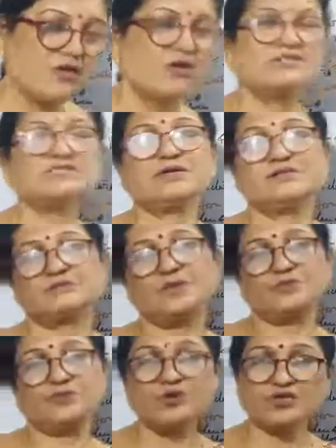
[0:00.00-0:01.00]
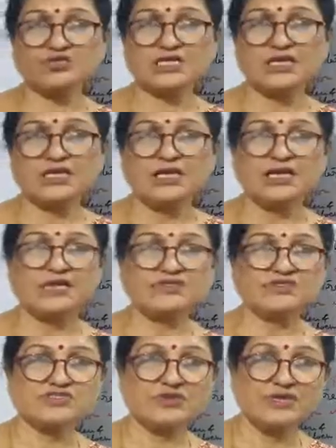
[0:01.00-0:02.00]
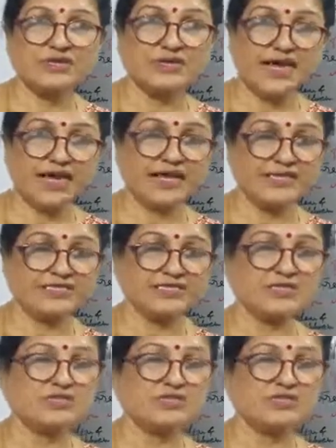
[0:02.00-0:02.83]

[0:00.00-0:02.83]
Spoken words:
or suppose it was not died.